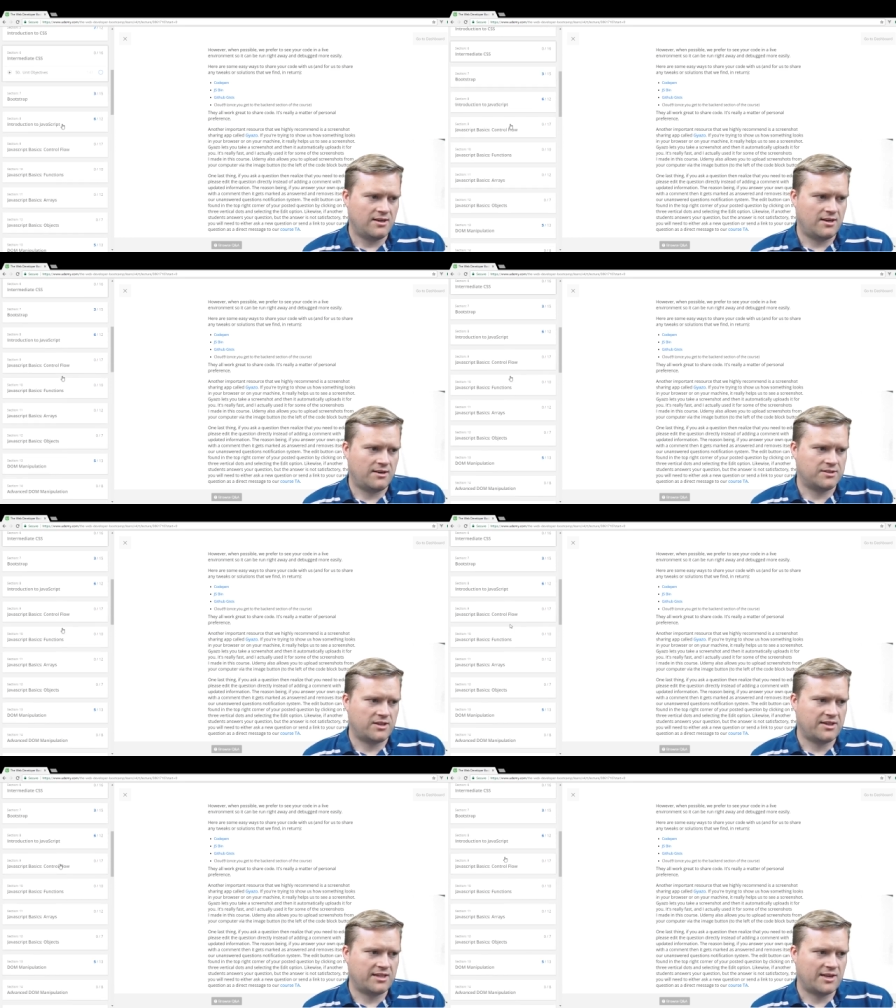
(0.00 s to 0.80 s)
Uh, so
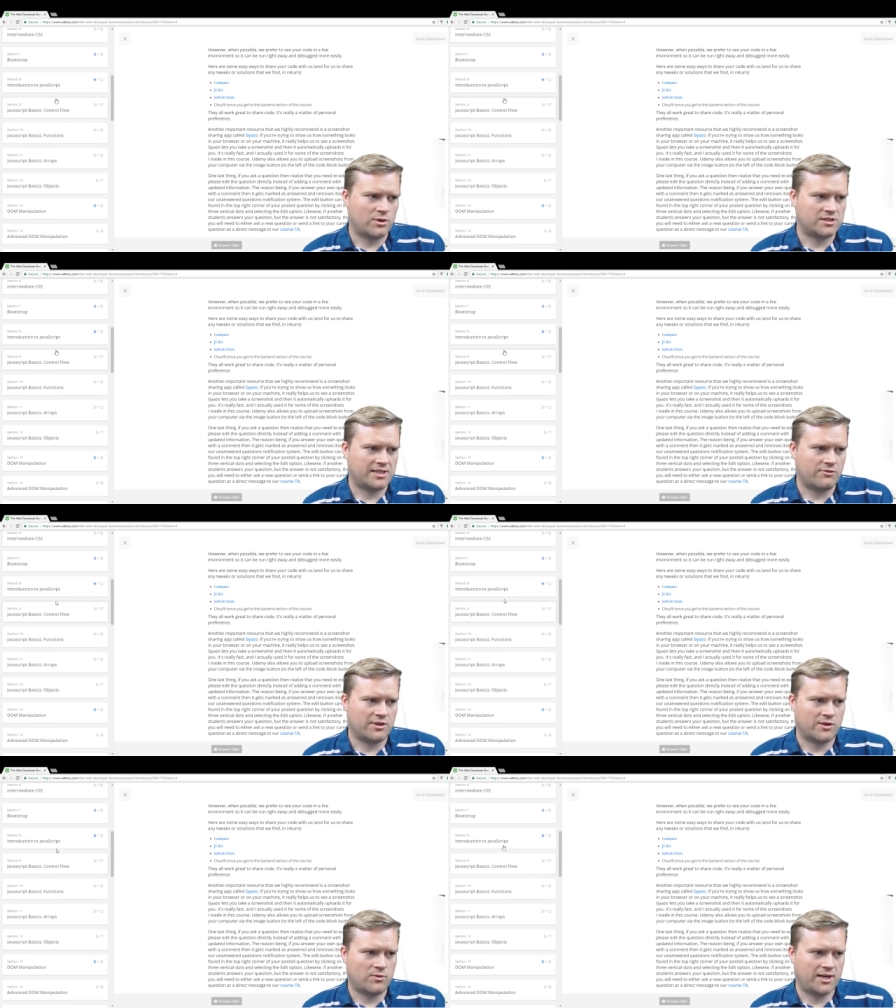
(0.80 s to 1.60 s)
I think that works out
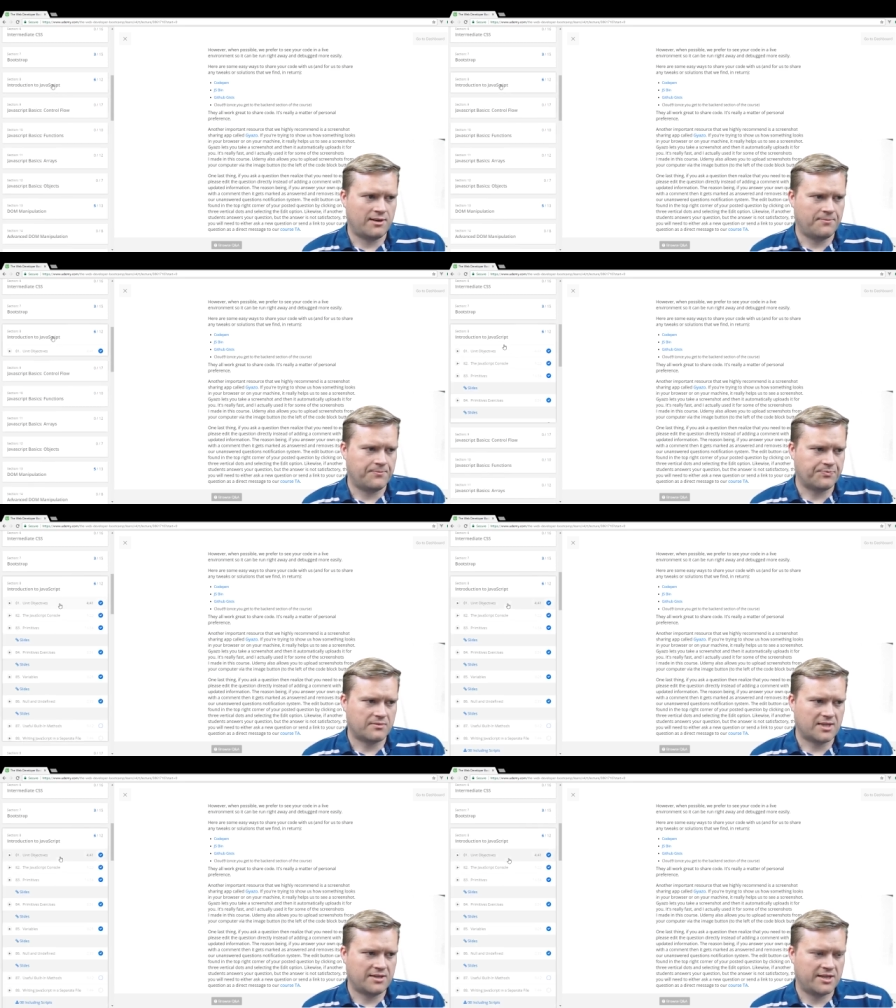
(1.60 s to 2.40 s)
really well.
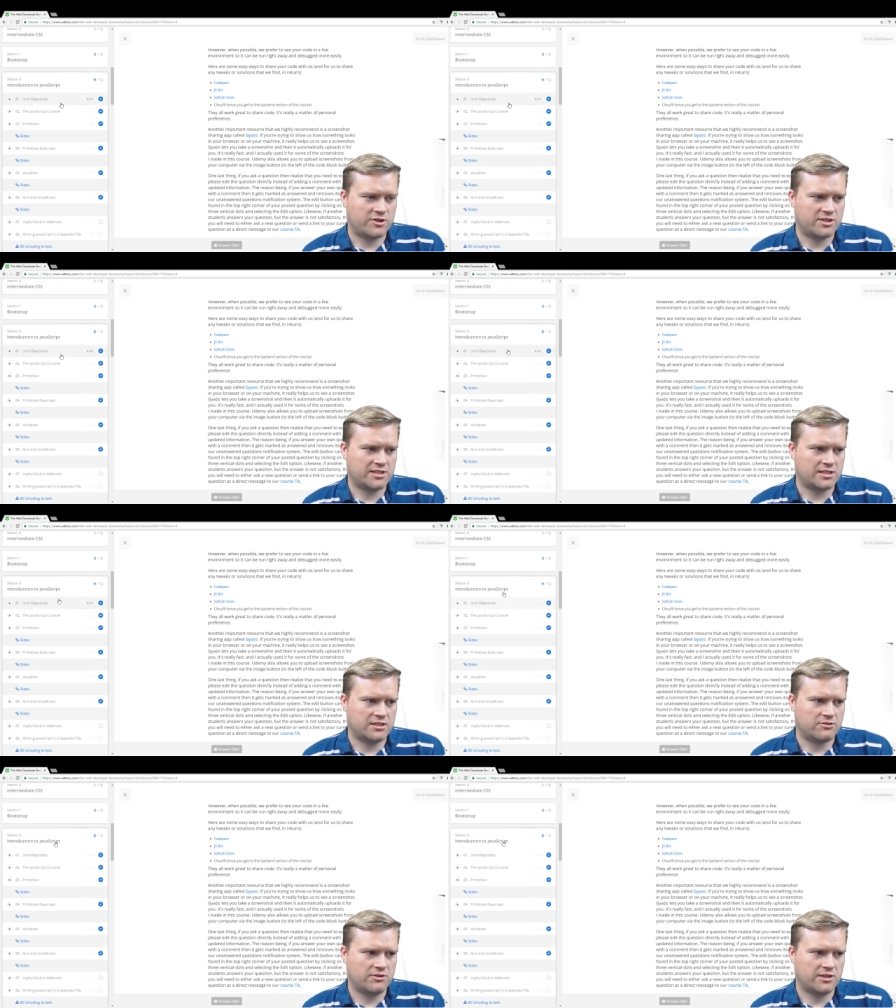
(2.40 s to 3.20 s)
The
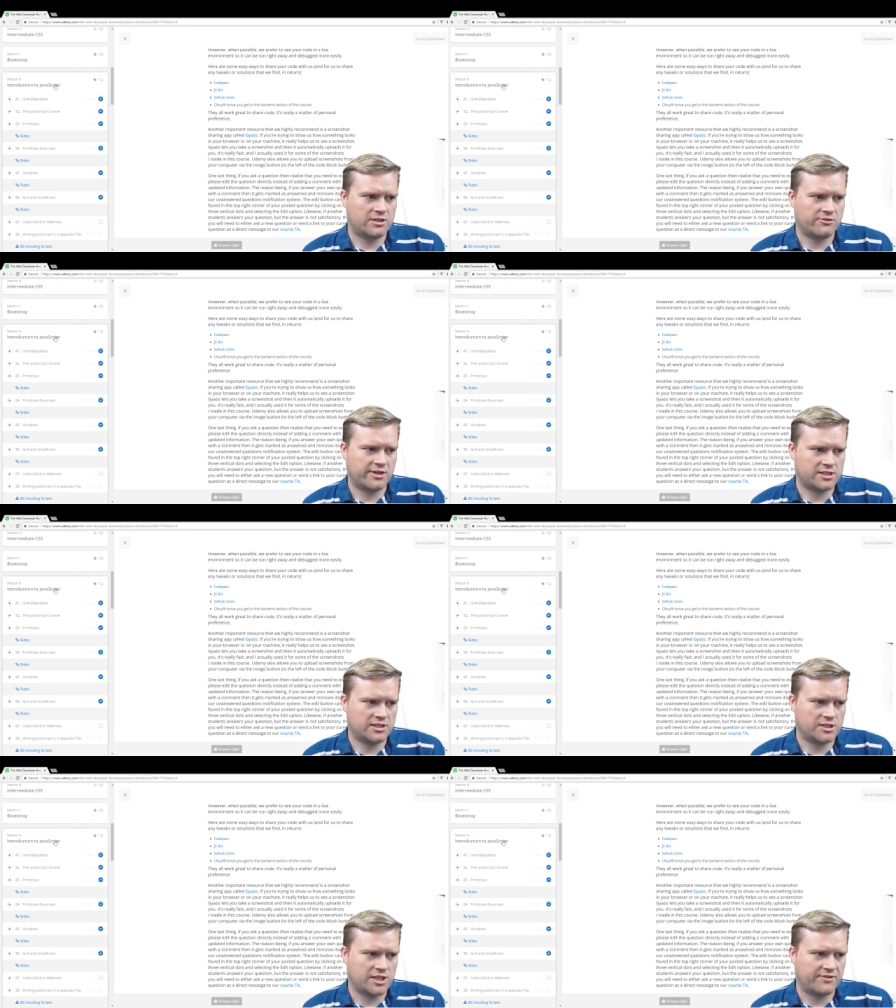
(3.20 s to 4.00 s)
introduction
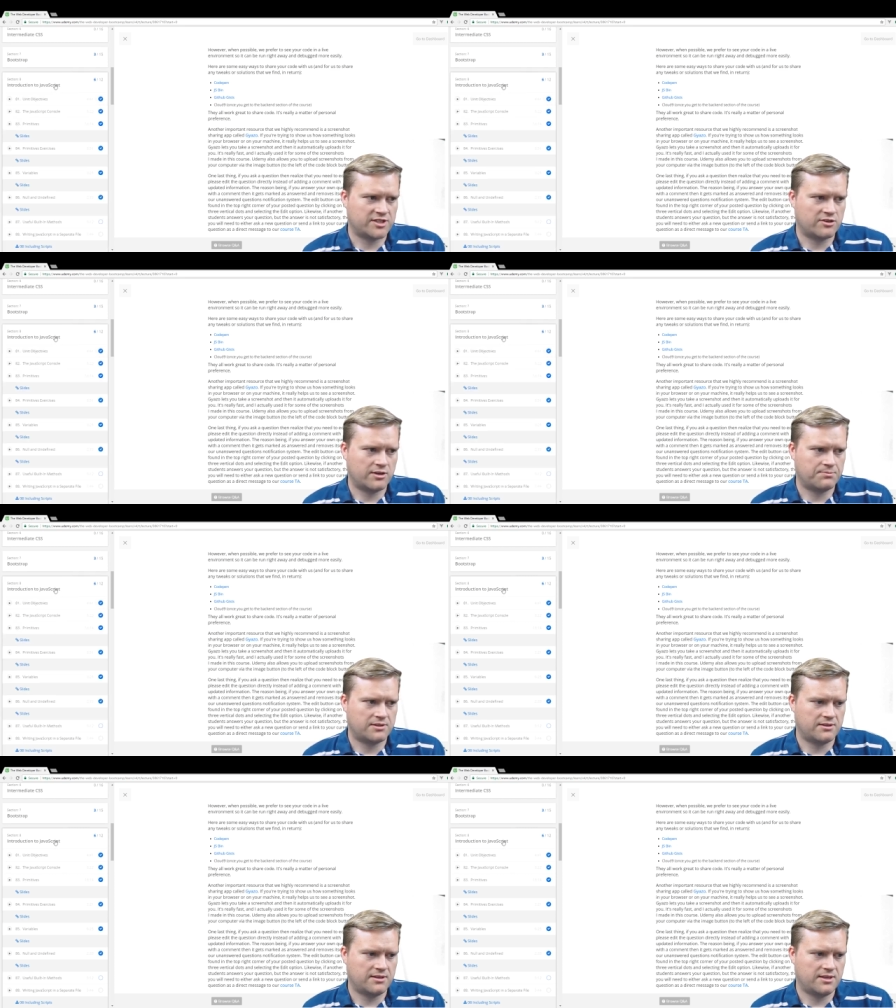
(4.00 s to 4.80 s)
introduction to JavaScript
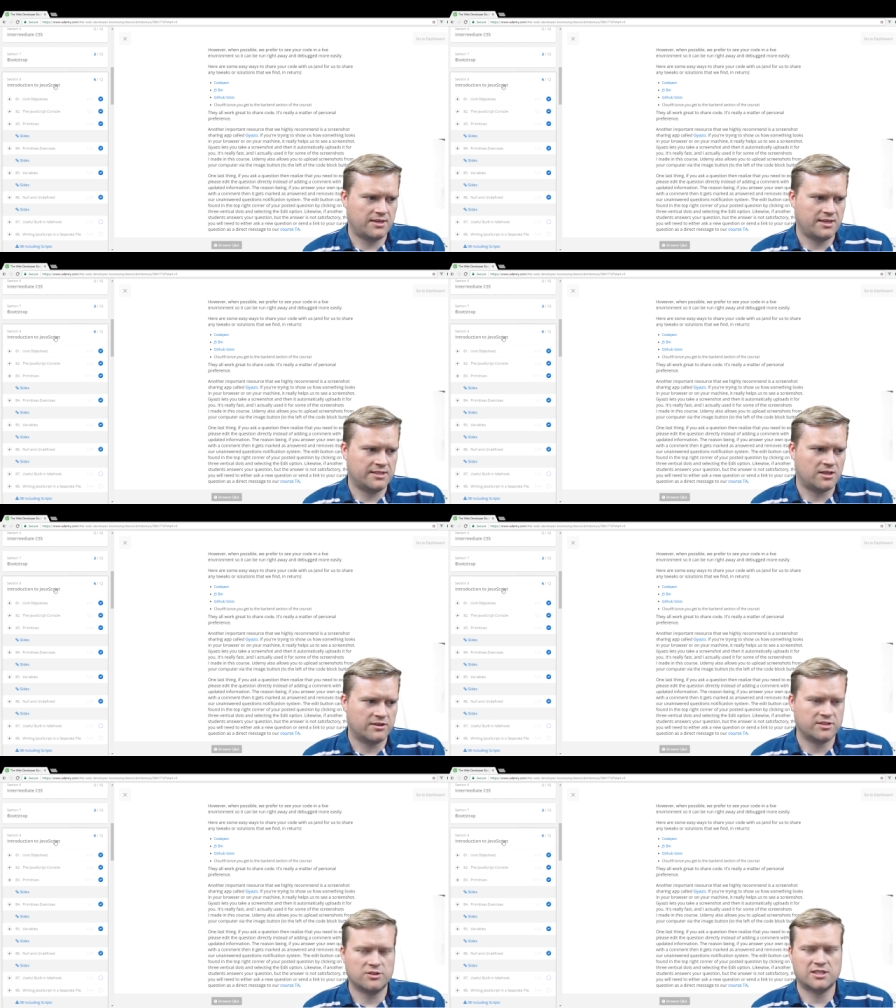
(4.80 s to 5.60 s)
is
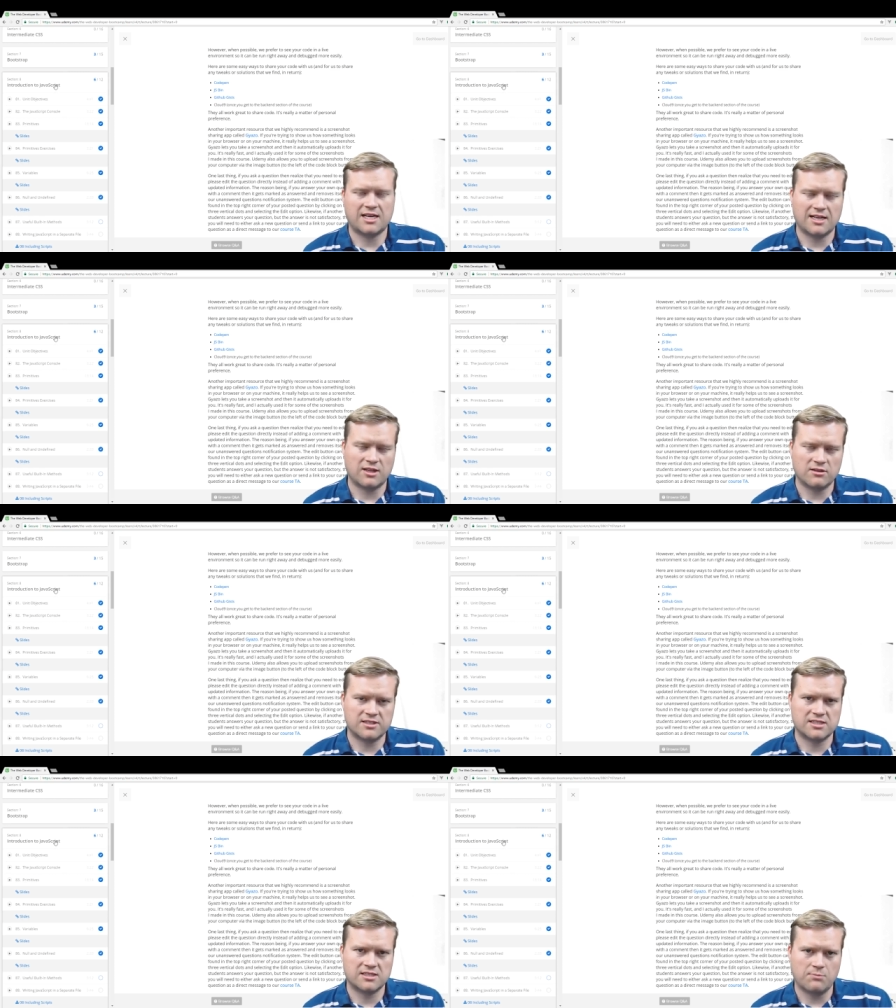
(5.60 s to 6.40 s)
also just kind of little
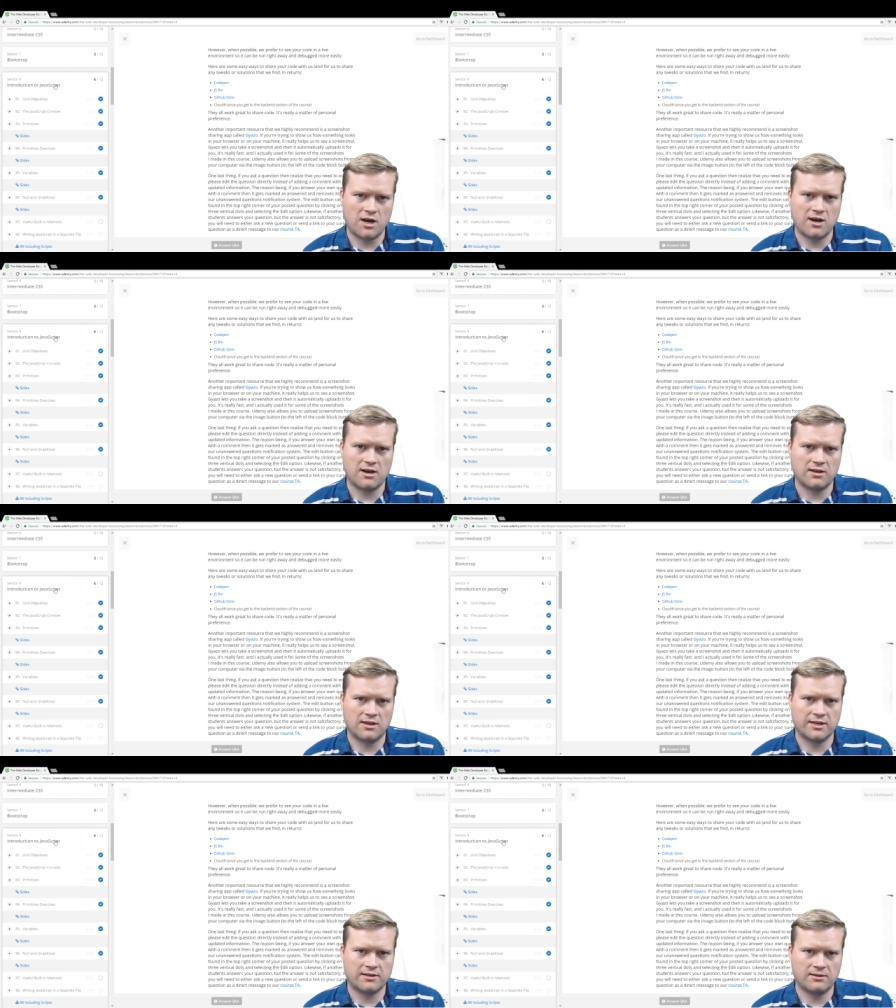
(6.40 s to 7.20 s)
small
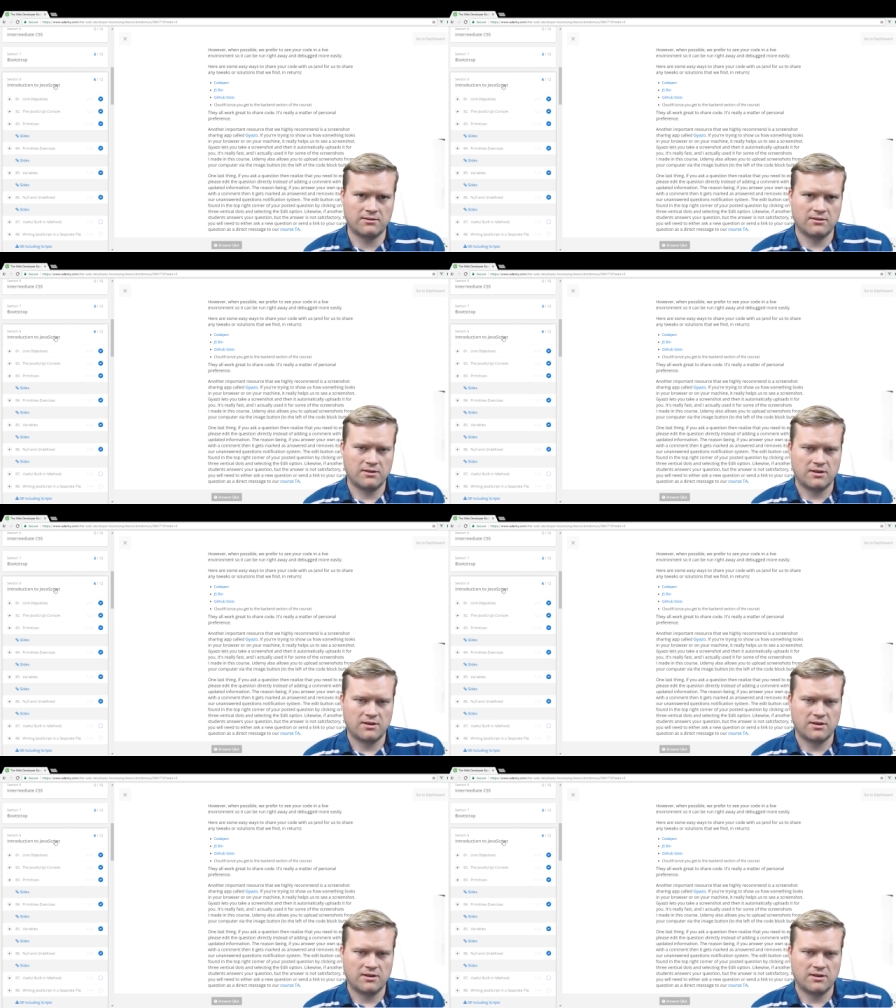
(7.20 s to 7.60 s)
little